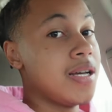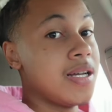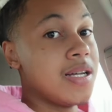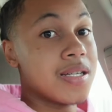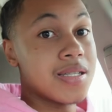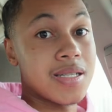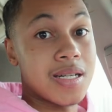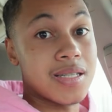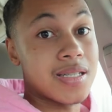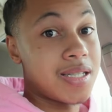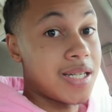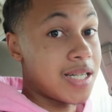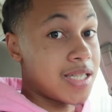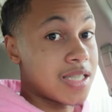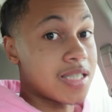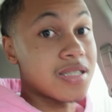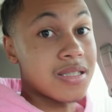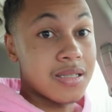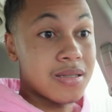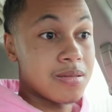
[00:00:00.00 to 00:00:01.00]
something that
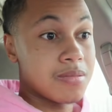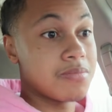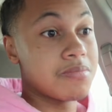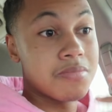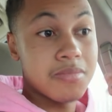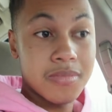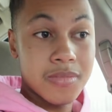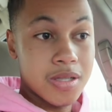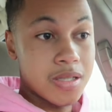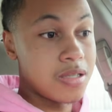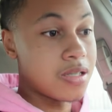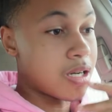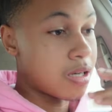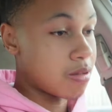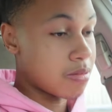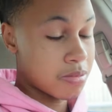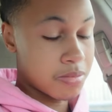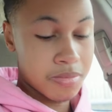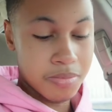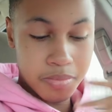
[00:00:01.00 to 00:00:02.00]
just, you know,
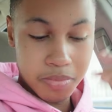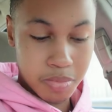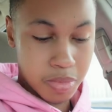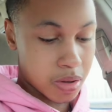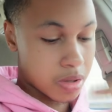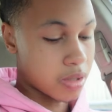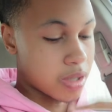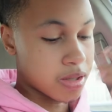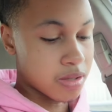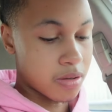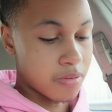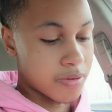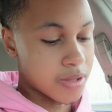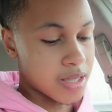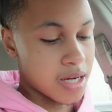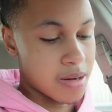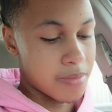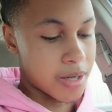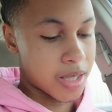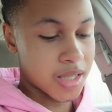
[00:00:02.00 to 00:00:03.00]
progressed over
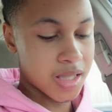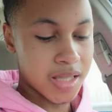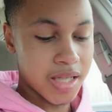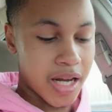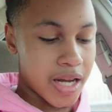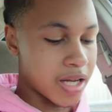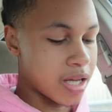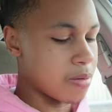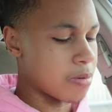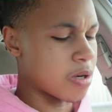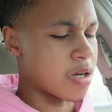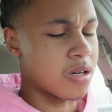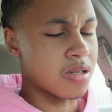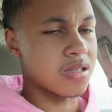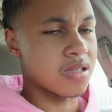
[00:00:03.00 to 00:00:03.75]
time. I just can't keep a car